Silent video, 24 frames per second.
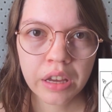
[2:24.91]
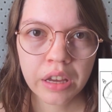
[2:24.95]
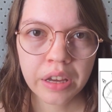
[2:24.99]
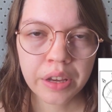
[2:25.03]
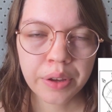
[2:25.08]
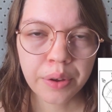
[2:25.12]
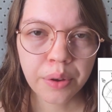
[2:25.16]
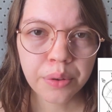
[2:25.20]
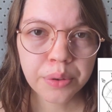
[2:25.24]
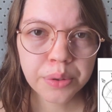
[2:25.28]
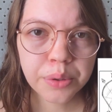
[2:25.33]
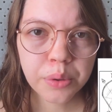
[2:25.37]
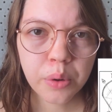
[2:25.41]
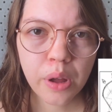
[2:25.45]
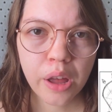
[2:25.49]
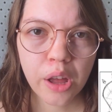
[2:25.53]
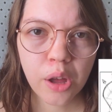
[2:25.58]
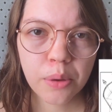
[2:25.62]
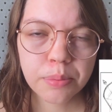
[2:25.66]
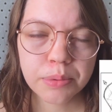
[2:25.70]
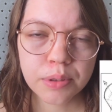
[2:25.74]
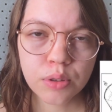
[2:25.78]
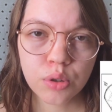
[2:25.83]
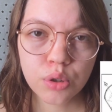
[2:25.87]
It also
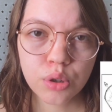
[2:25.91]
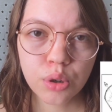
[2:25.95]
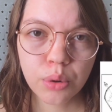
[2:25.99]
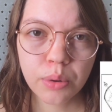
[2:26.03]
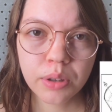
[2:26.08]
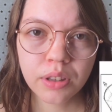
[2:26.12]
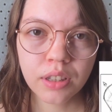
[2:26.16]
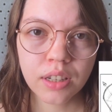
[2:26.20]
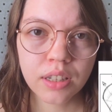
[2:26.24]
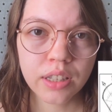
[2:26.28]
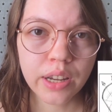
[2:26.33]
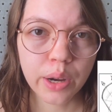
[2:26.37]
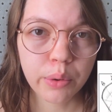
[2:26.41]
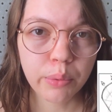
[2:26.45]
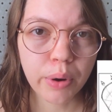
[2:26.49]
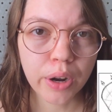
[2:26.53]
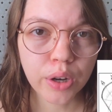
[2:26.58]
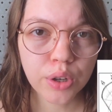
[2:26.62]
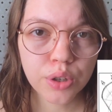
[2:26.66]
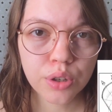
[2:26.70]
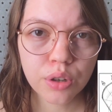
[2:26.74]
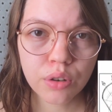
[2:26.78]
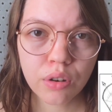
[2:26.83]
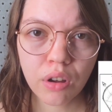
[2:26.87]
helps in showing the
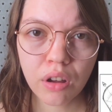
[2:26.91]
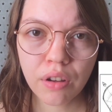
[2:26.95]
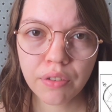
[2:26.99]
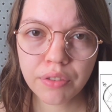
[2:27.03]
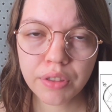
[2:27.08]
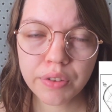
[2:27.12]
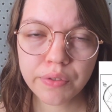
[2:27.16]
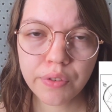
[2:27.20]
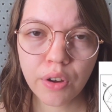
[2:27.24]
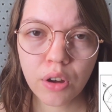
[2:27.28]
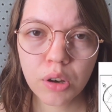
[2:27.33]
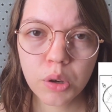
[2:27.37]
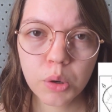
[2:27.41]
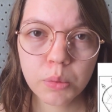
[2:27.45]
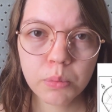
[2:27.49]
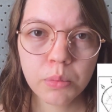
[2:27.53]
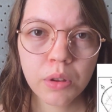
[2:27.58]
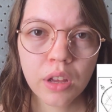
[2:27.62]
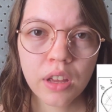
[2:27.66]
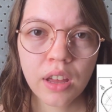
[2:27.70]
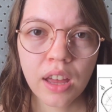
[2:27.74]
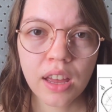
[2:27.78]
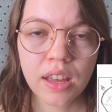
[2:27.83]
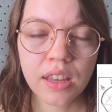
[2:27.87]
direction of the volume
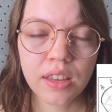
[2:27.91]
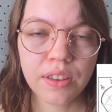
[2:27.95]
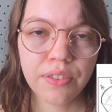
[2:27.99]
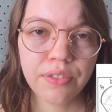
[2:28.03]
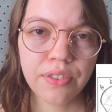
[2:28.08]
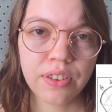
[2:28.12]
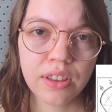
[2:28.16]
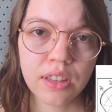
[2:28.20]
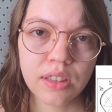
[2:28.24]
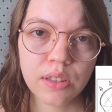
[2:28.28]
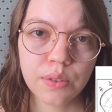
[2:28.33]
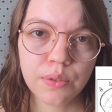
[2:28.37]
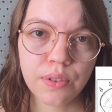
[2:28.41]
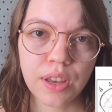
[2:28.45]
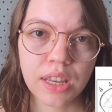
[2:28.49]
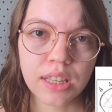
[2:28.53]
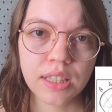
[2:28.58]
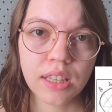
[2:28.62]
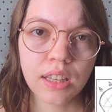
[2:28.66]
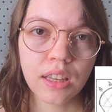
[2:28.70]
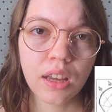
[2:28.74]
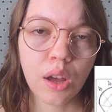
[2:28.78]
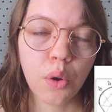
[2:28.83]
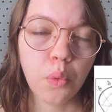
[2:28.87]
if it's
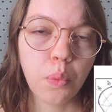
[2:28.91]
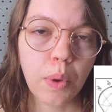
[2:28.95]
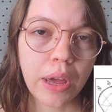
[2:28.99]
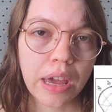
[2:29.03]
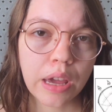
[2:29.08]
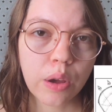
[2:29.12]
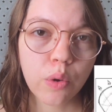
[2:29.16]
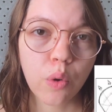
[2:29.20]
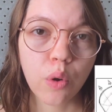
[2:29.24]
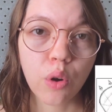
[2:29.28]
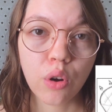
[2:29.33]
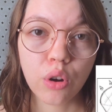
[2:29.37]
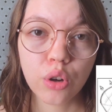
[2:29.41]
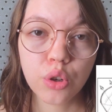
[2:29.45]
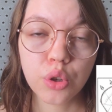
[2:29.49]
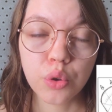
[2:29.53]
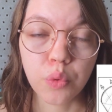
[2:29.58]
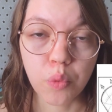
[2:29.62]
facing away or